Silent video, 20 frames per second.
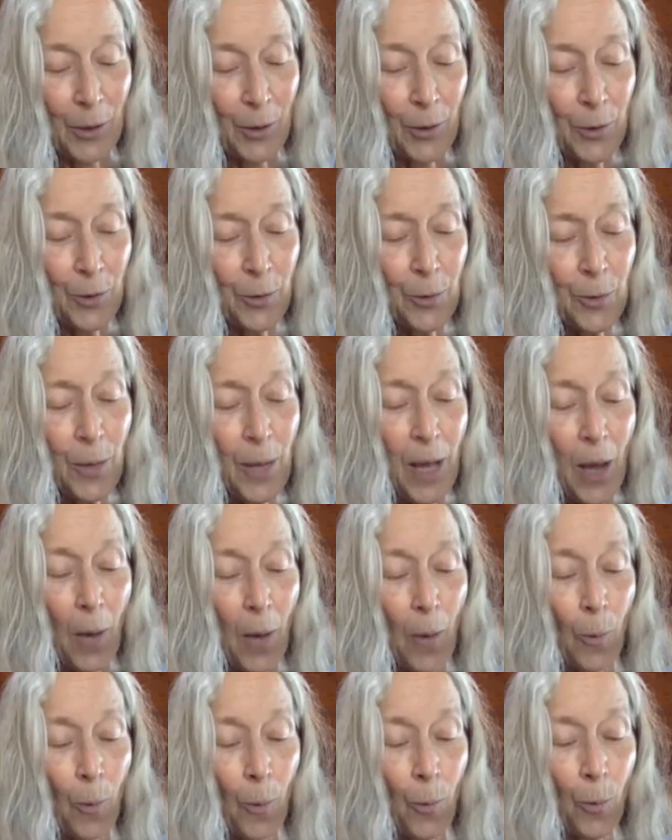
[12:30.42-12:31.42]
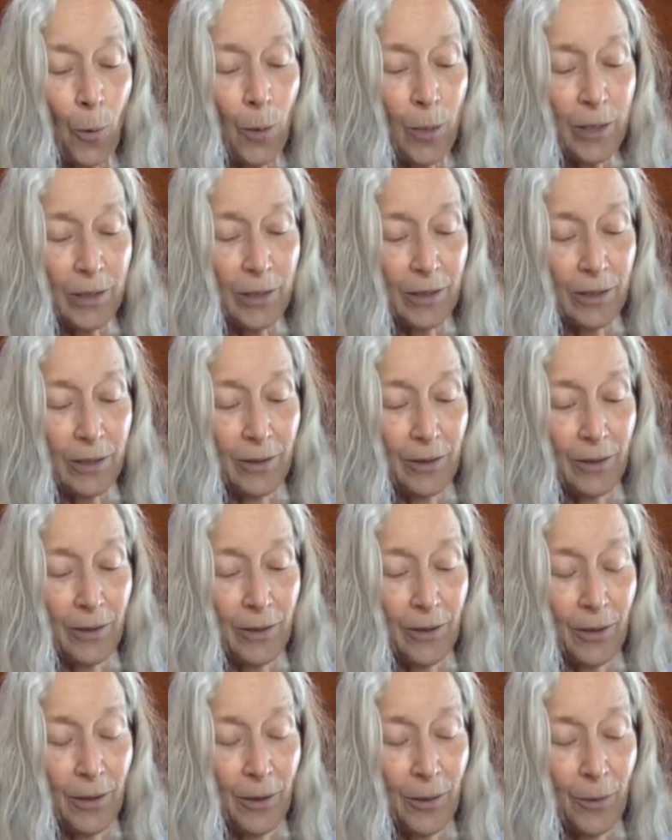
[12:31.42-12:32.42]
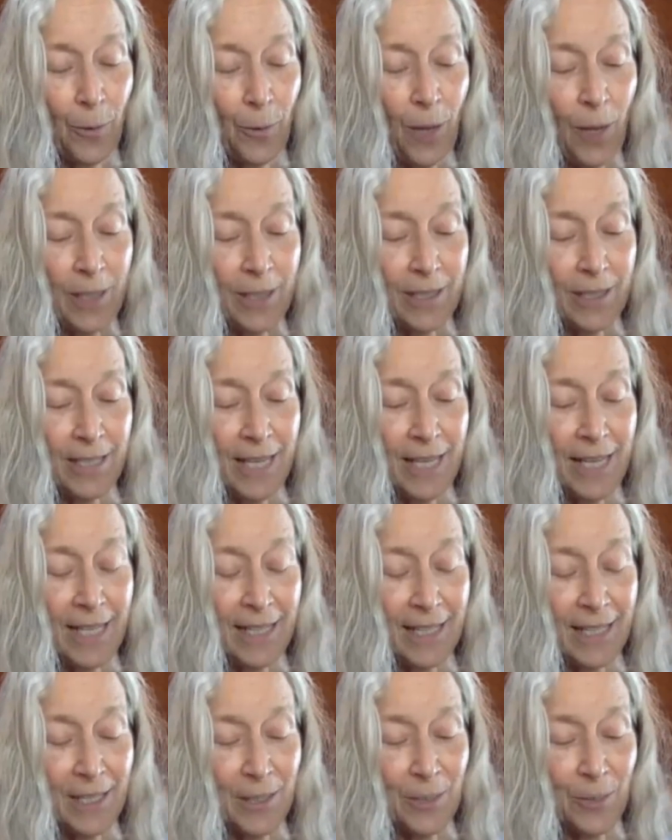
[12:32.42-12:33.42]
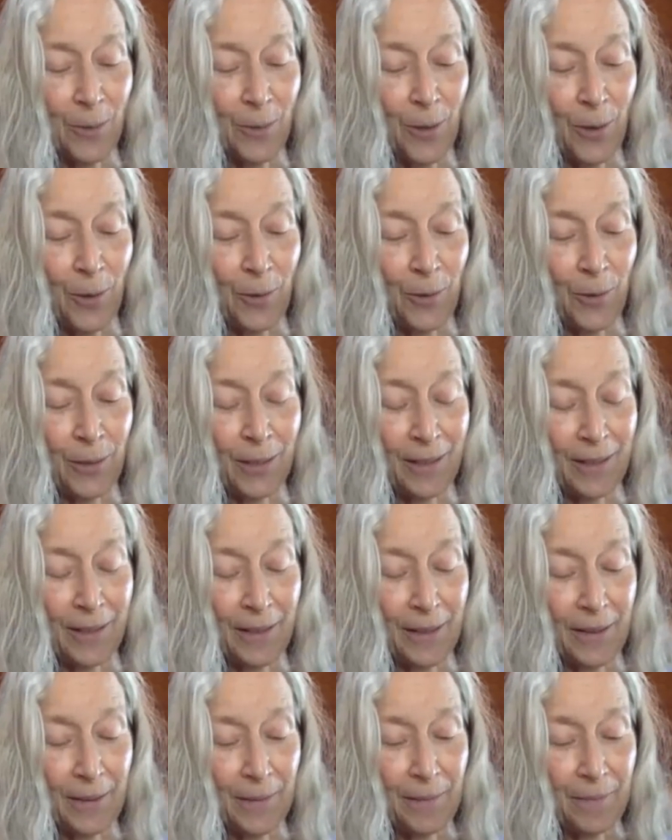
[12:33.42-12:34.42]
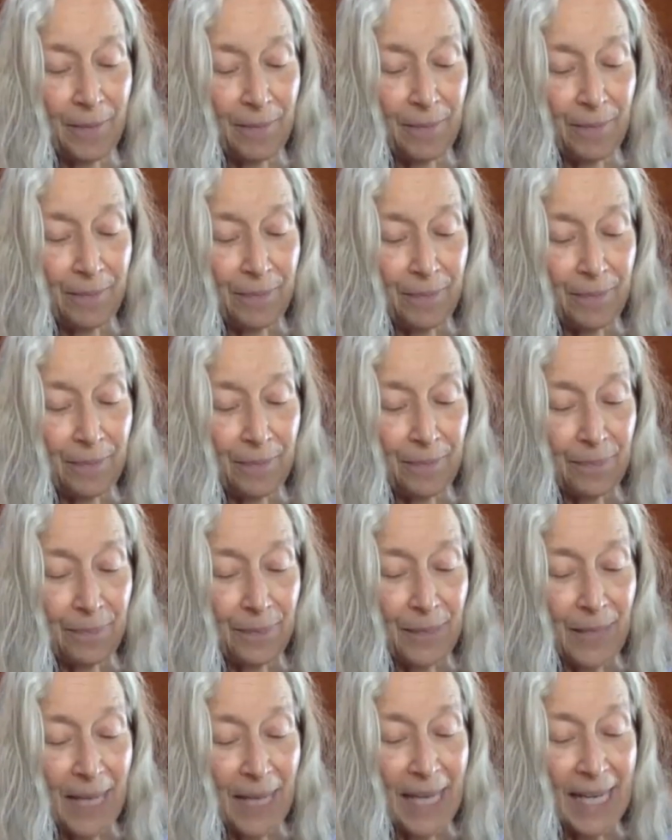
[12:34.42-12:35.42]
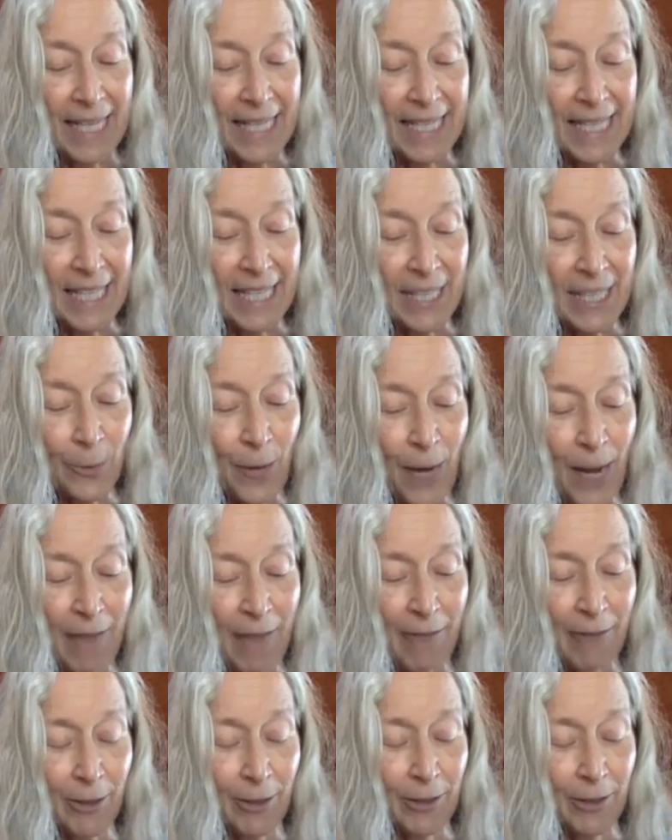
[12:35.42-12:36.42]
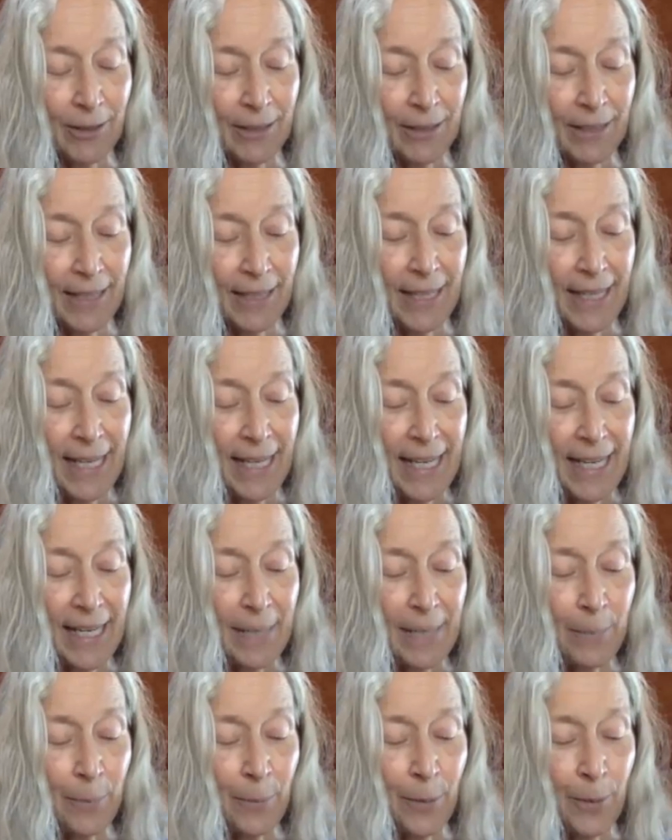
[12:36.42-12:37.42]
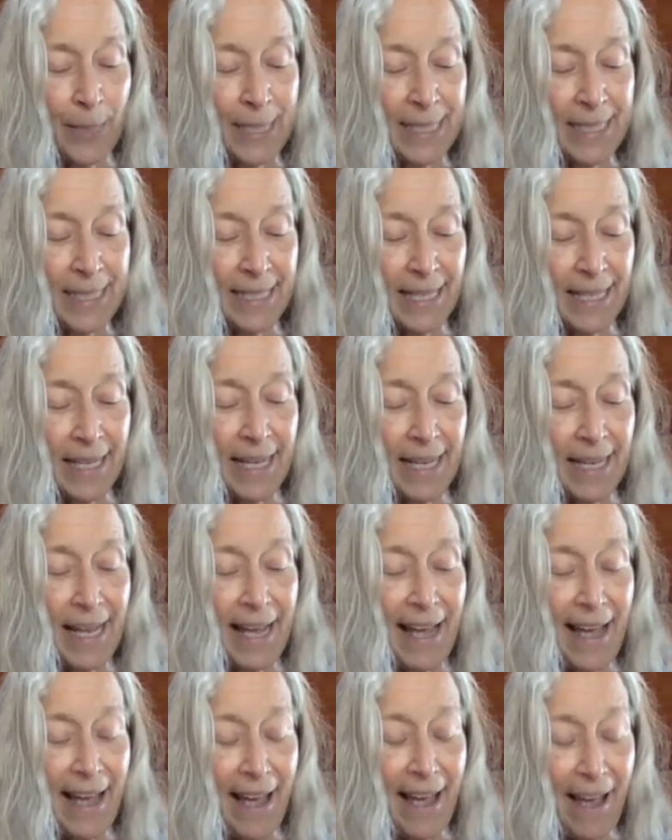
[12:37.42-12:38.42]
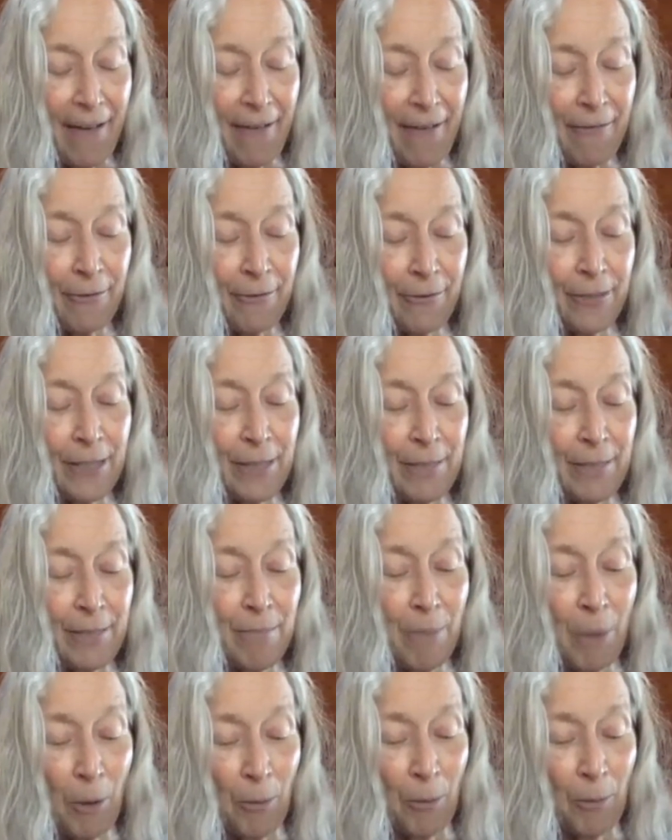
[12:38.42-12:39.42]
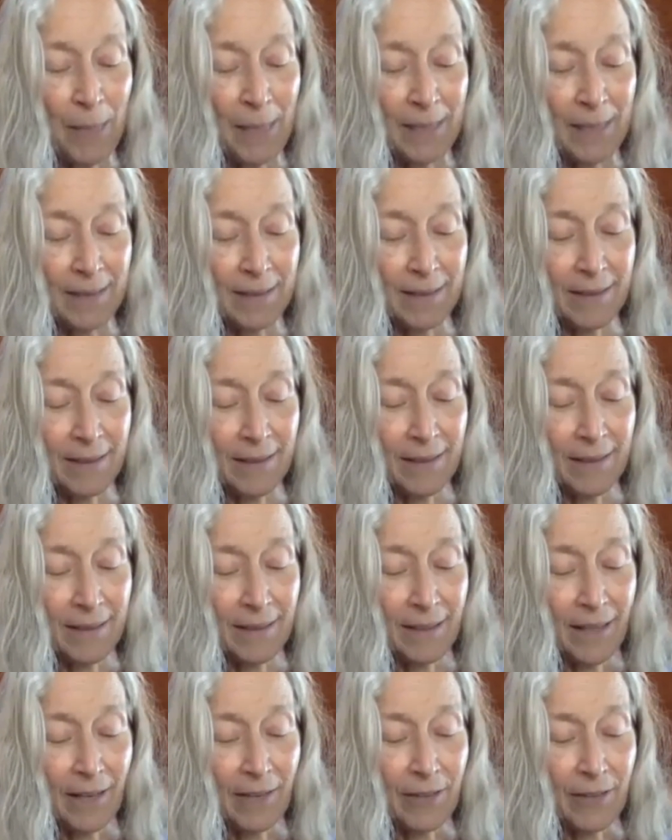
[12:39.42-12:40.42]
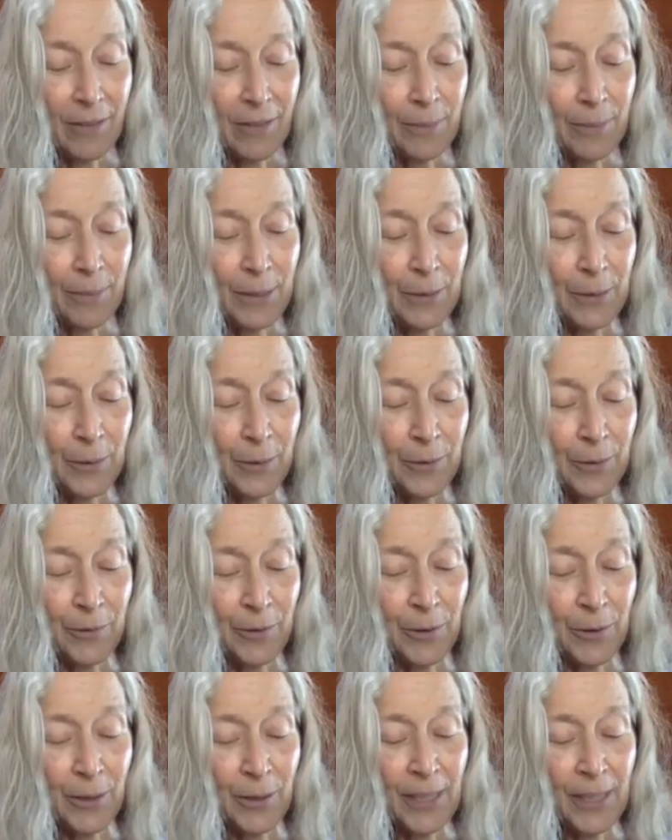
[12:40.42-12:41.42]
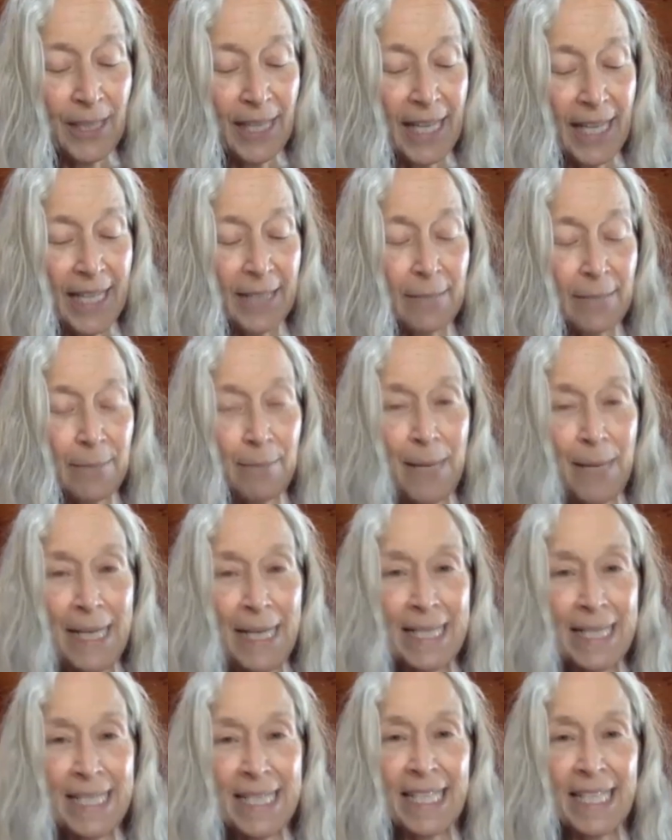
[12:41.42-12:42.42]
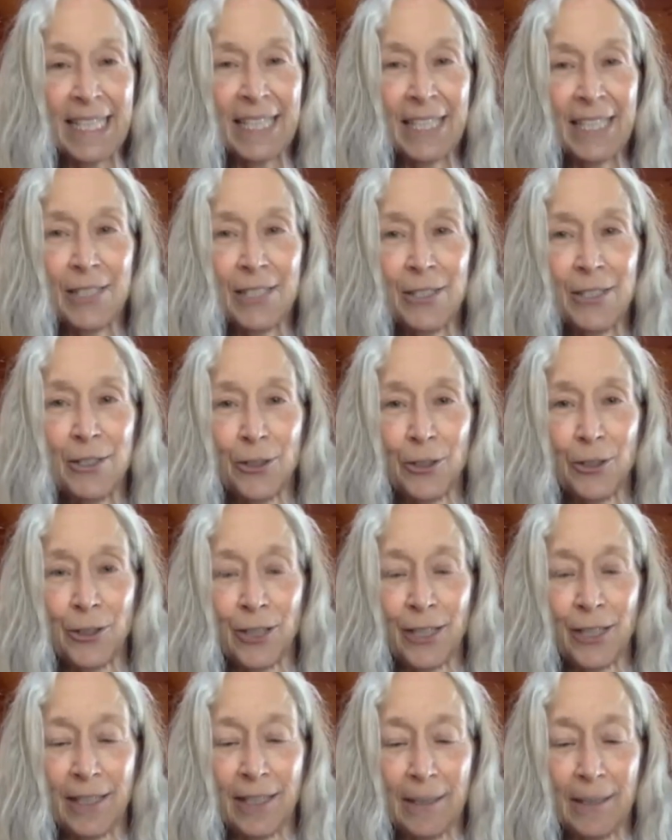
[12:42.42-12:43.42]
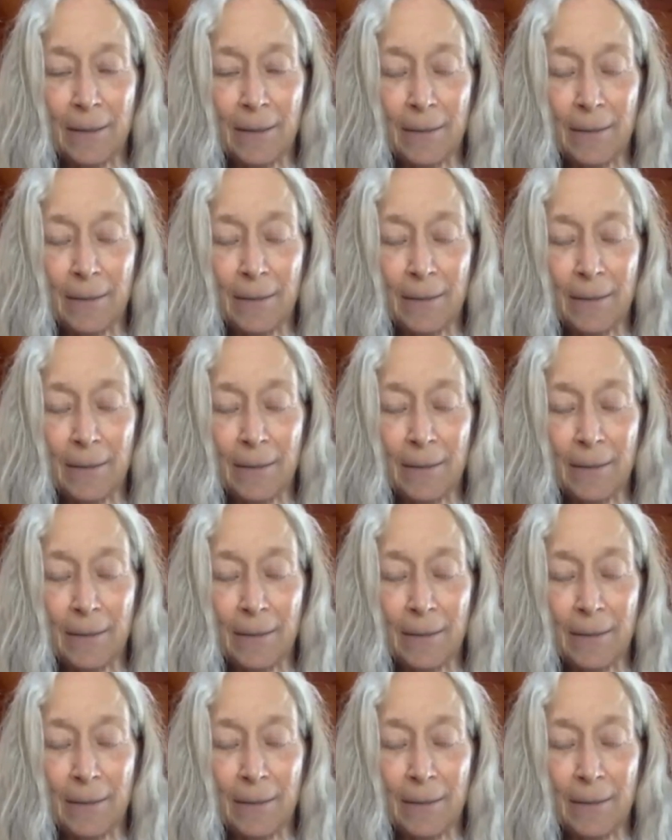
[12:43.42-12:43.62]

Who wouldn't want to take this road? And as they travel, embrace every moment of the beautiful and amazing journey.